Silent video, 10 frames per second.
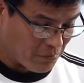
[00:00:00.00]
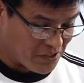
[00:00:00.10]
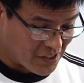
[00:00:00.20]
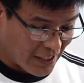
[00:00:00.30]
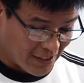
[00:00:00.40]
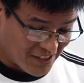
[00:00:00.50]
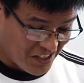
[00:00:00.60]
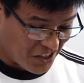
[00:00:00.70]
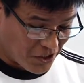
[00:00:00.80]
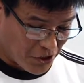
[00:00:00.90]
Besides,
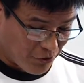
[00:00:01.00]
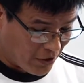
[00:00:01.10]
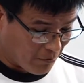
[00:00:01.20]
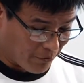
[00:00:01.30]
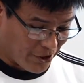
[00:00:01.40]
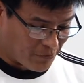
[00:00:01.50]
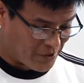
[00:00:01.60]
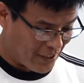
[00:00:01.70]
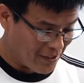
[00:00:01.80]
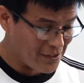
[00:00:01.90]
this is straight up creep
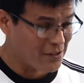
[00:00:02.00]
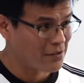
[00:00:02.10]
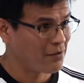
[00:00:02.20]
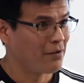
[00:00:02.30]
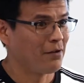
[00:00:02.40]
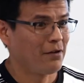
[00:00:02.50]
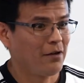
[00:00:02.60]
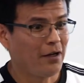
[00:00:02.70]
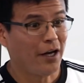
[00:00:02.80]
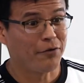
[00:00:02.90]
status.
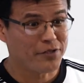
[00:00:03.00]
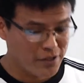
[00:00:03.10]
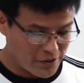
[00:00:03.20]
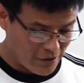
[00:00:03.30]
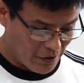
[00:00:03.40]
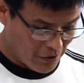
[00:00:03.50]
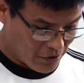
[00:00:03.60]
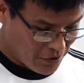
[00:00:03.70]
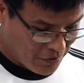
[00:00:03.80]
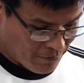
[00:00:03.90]
I resist the
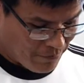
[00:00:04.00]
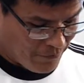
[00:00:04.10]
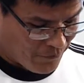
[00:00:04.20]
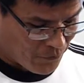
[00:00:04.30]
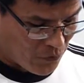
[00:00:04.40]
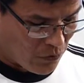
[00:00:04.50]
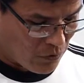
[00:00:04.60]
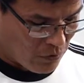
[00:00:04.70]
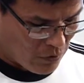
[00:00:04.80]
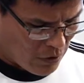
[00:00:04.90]
urge.
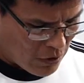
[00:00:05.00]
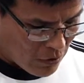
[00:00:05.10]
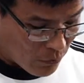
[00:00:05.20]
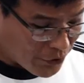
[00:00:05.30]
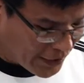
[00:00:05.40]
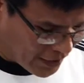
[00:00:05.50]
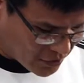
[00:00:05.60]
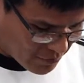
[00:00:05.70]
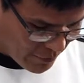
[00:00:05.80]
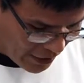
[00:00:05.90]
What the
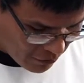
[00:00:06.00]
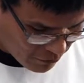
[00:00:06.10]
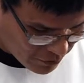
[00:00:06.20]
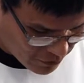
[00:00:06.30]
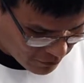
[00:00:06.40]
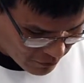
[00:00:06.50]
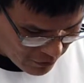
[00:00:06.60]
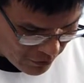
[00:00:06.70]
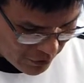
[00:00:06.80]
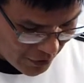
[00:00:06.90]
hell's the matter with
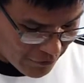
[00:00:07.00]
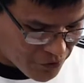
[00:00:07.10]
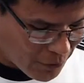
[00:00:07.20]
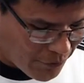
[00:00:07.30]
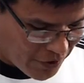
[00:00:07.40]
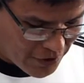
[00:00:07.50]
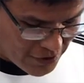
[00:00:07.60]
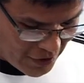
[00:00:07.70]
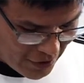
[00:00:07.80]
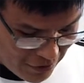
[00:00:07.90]
you? Think of something to
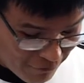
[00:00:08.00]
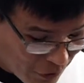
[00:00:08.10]
say, you